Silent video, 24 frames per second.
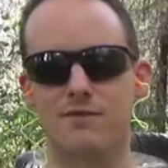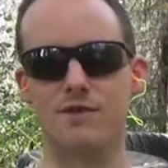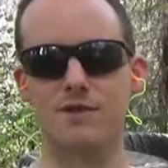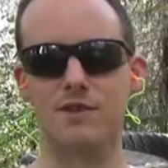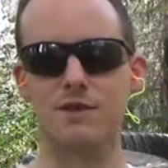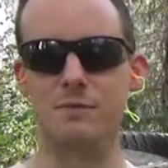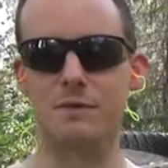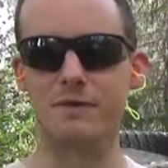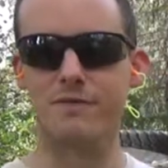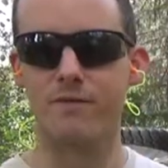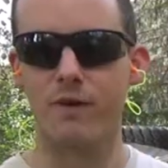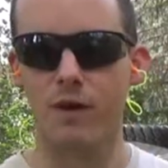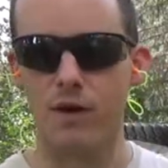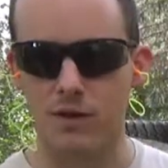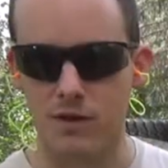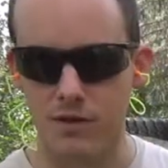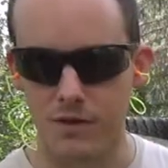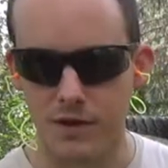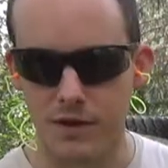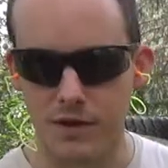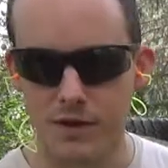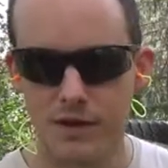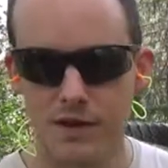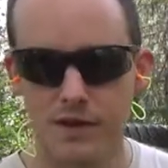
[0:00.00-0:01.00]
really be
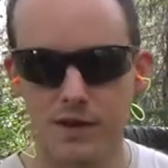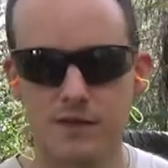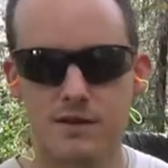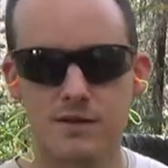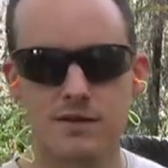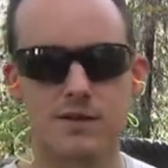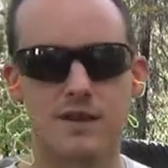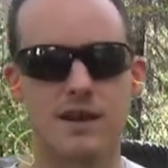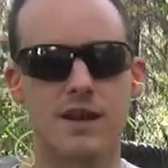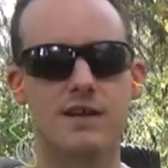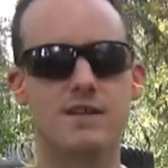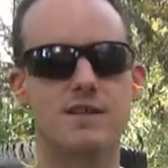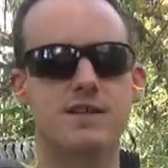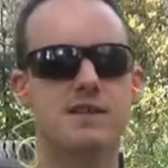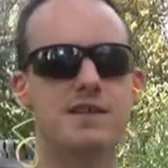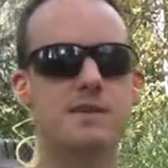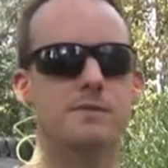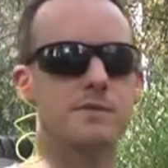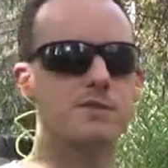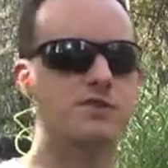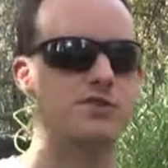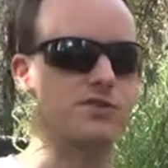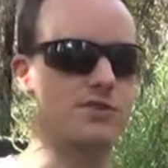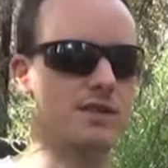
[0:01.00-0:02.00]
followed to kind of
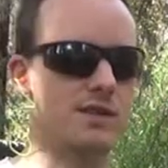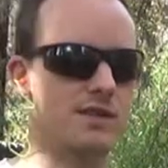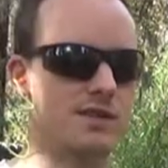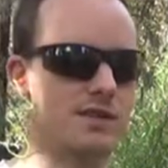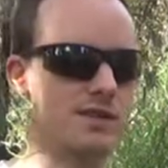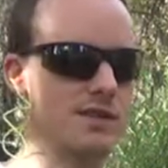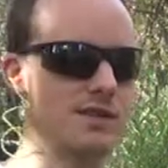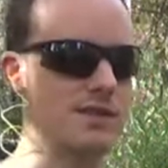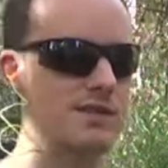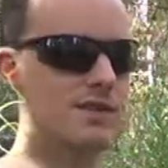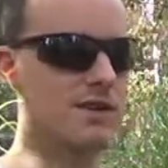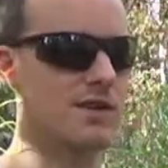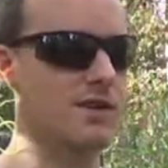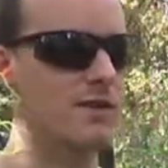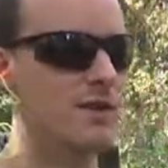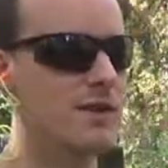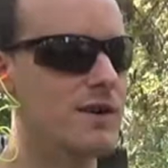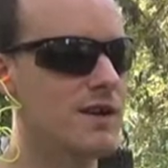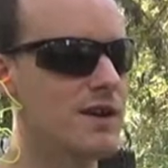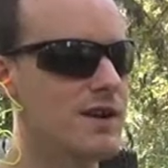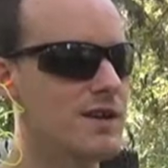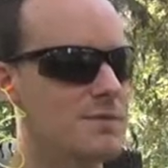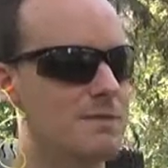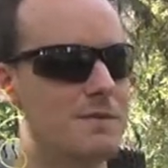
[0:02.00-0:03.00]
demonstrate this. So
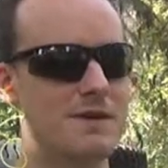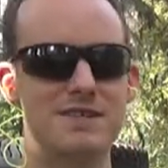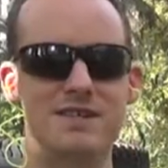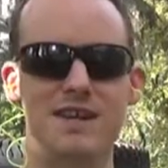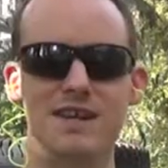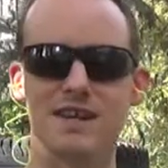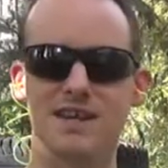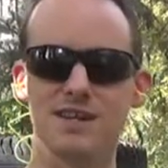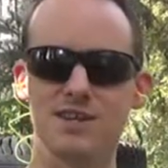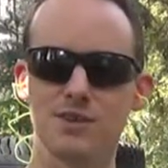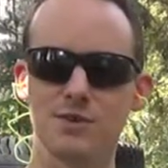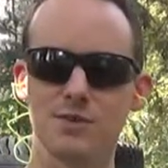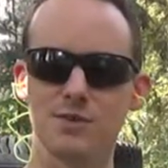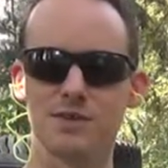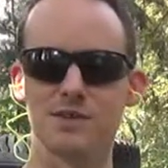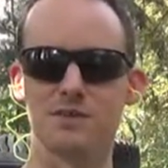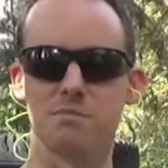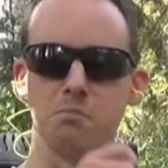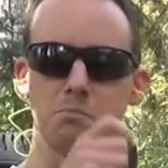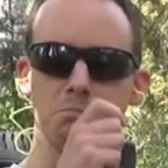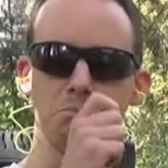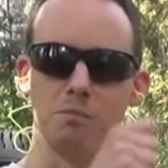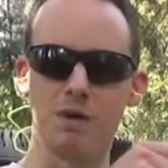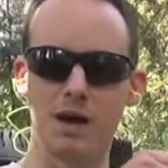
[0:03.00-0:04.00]
best I can do is
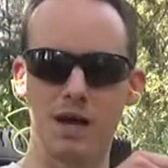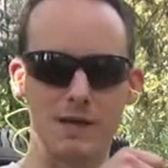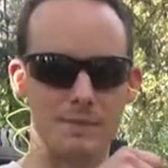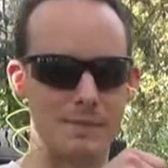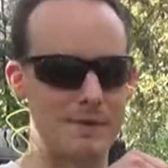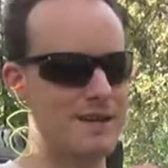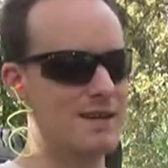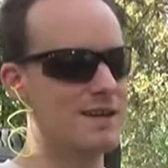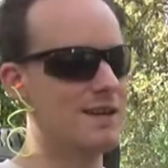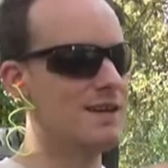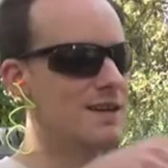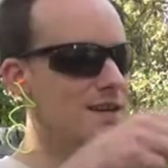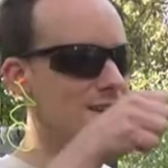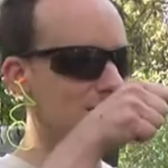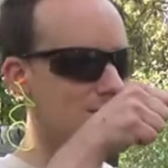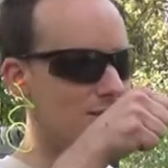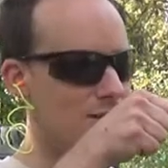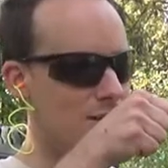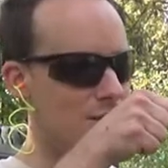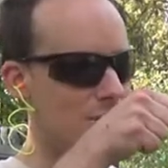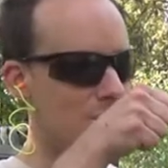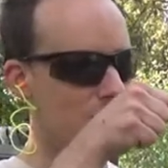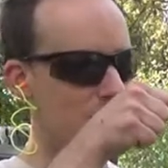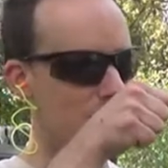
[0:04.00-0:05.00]
mime it.
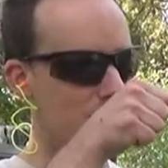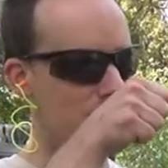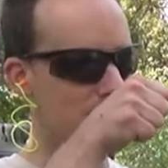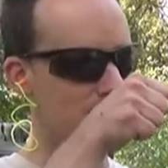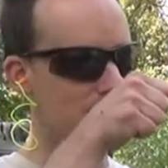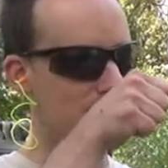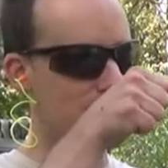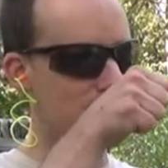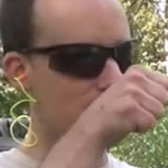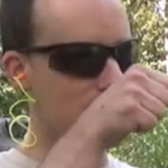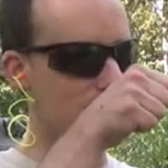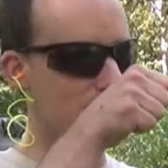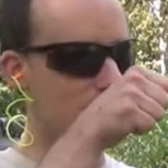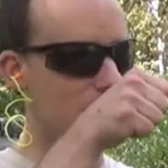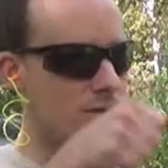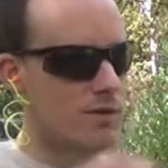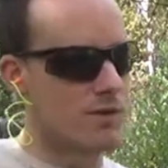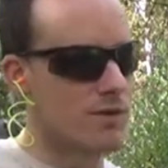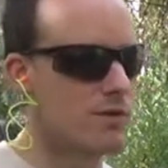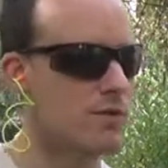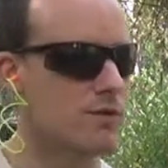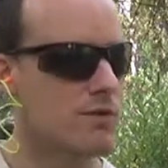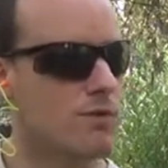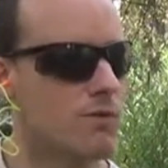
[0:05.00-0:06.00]
So basically
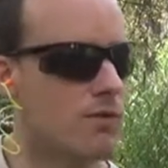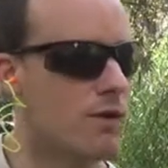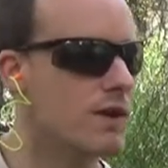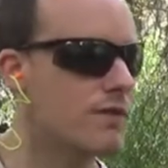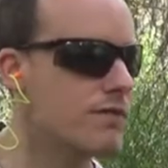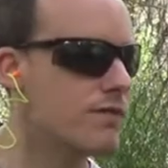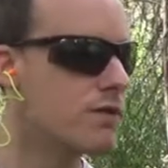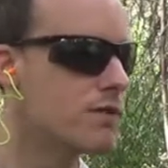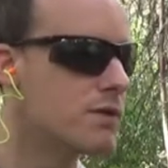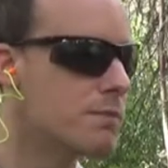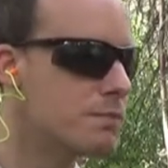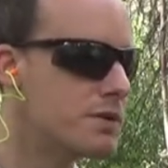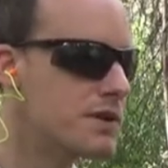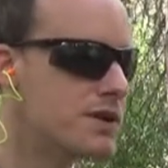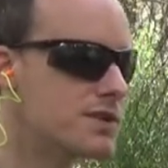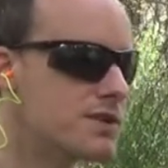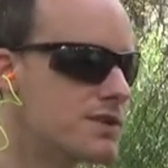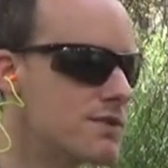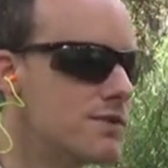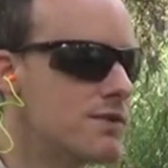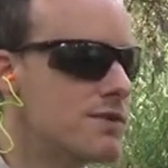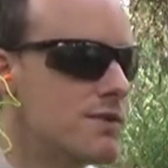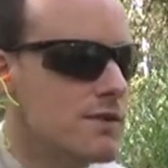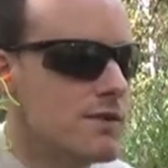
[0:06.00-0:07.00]
going rifle to pistol.